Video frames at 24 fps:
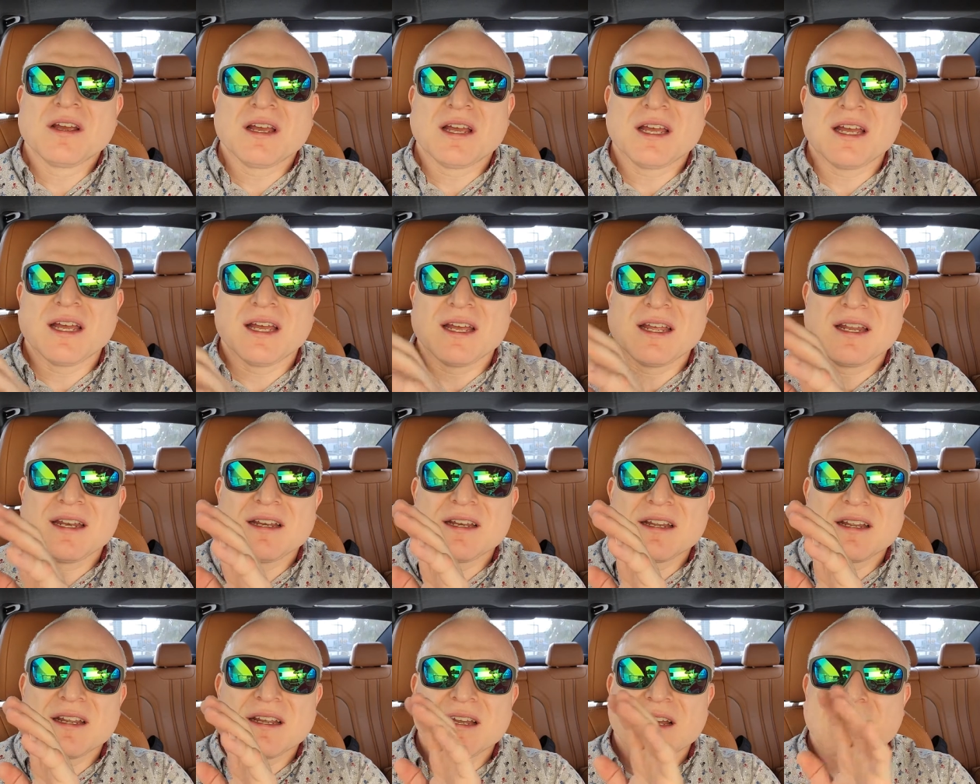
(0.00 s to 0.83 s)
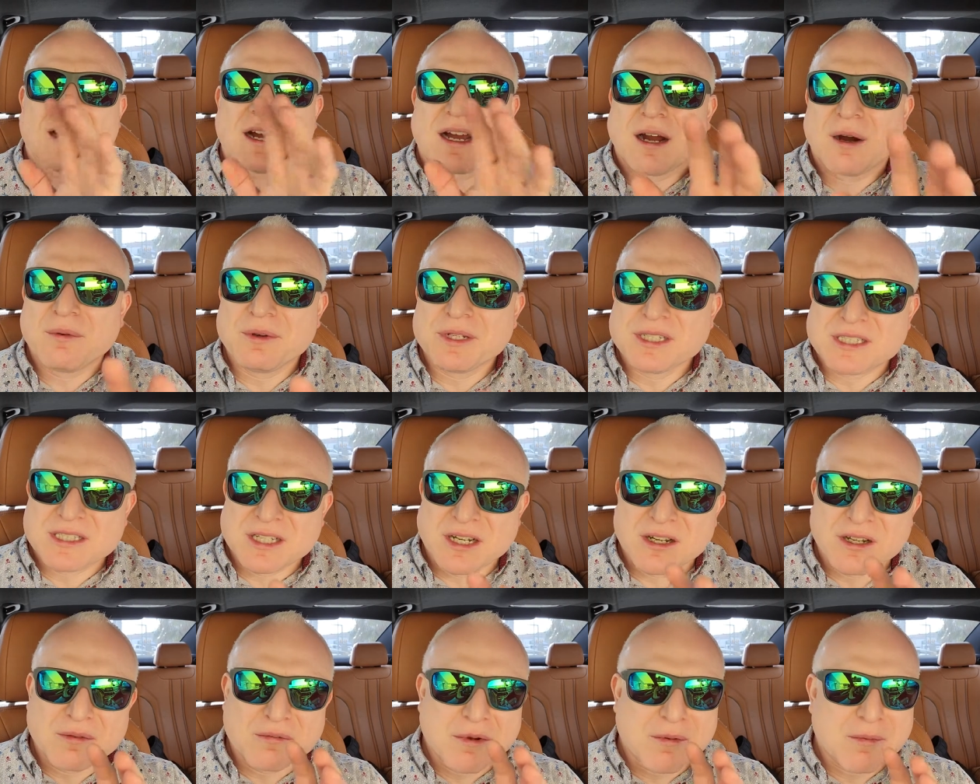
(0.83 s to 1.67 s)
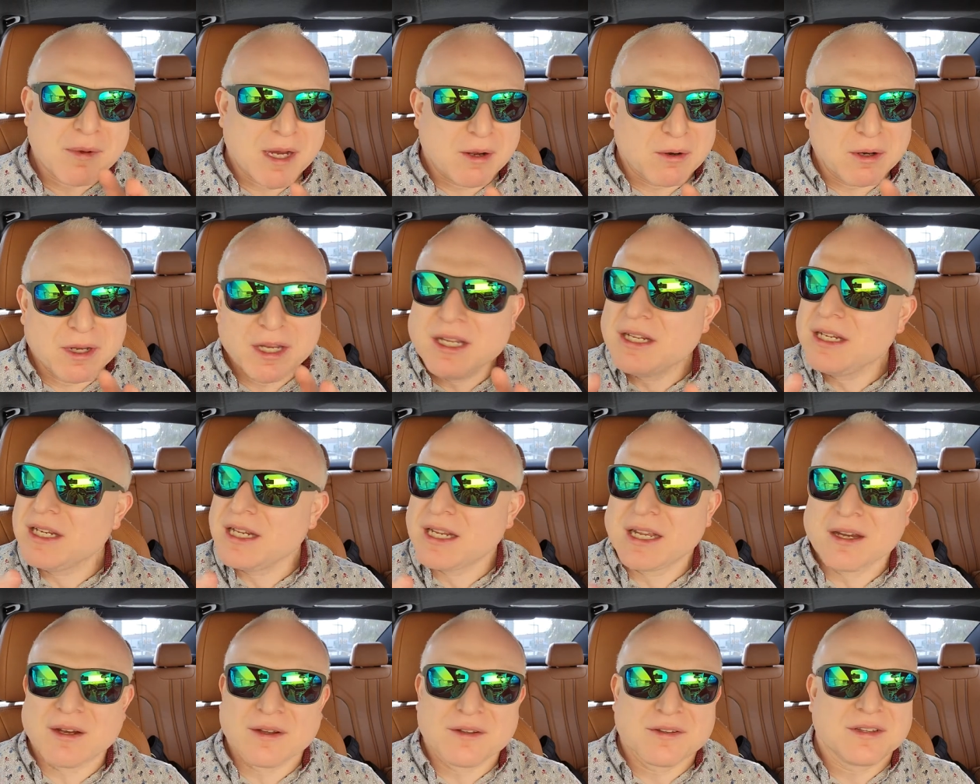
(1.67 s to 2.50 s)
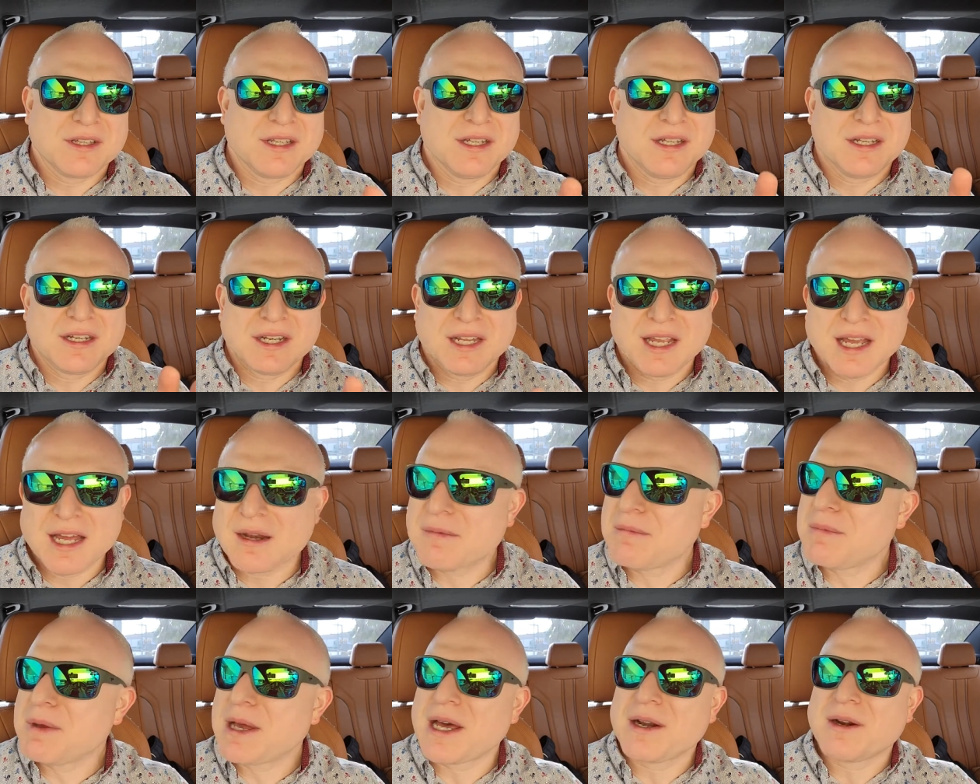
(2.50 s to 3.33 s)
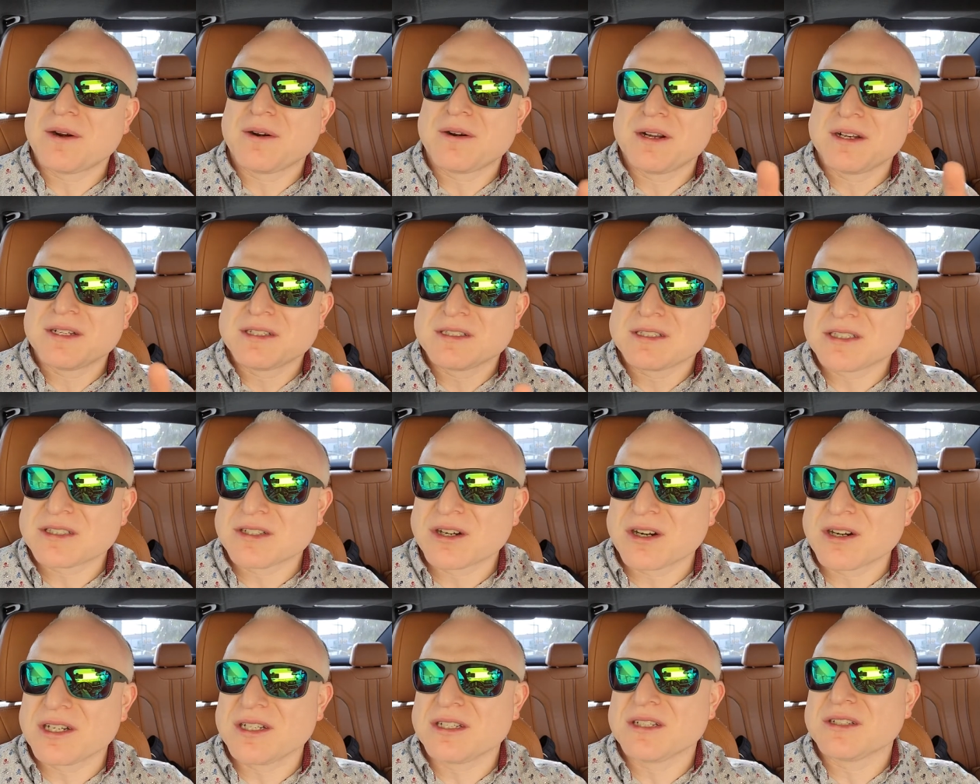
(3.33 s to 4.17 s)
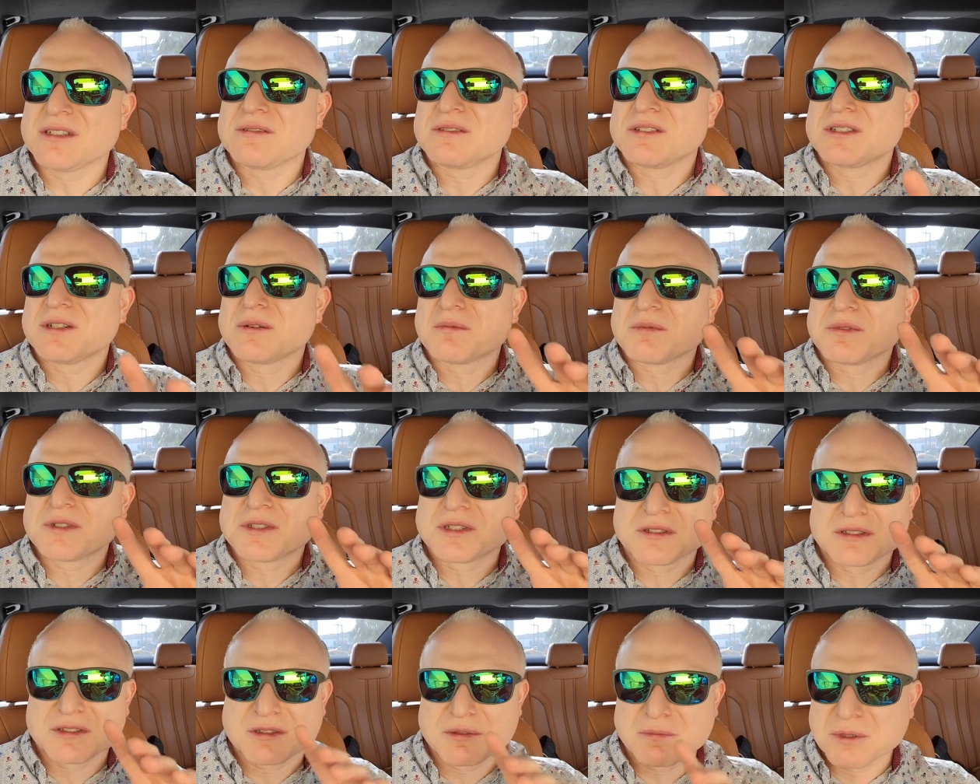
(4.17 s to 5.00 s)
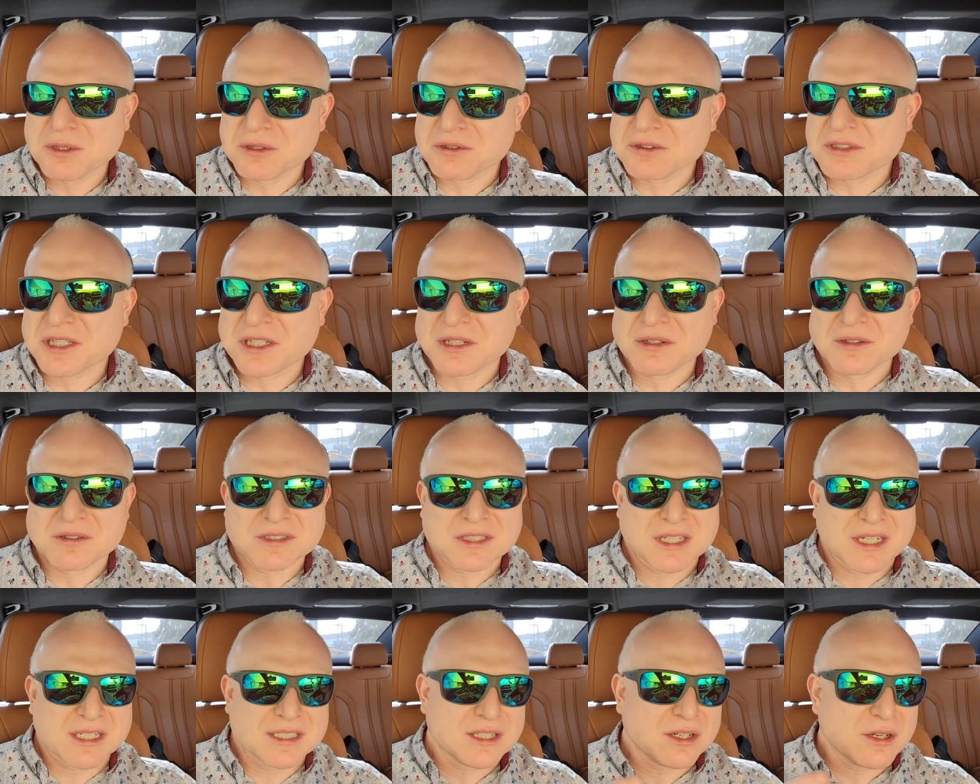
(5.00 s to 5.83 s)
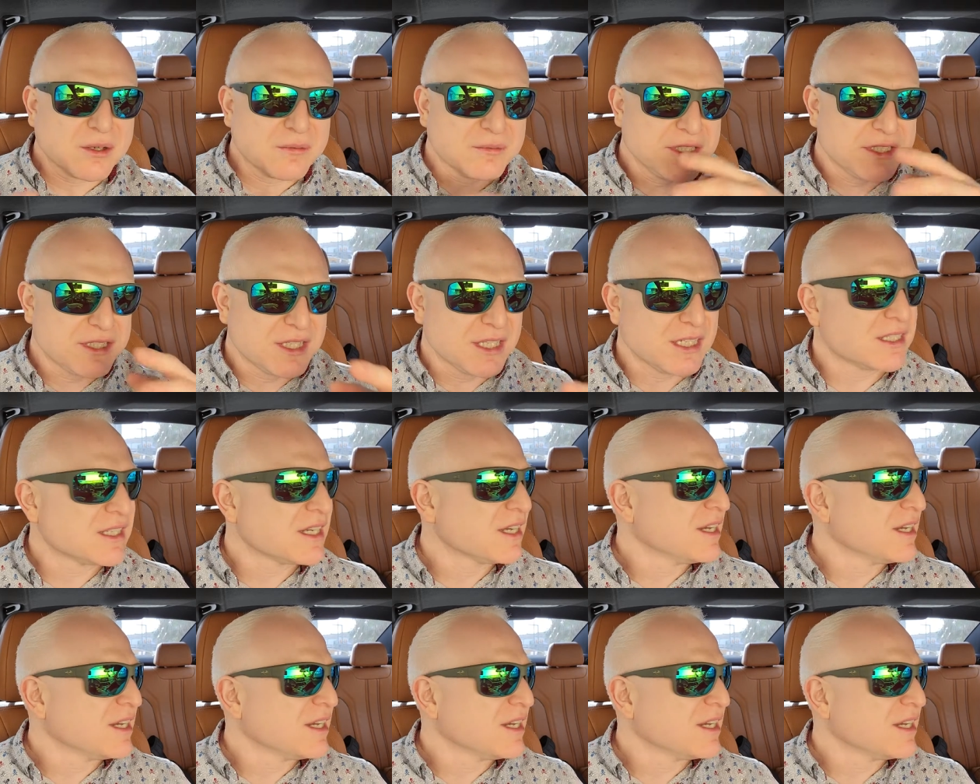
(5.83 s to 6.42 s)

And I always tell them about eating healthy and getting better and starting to, to, to, to, build skills. And I tell them these things.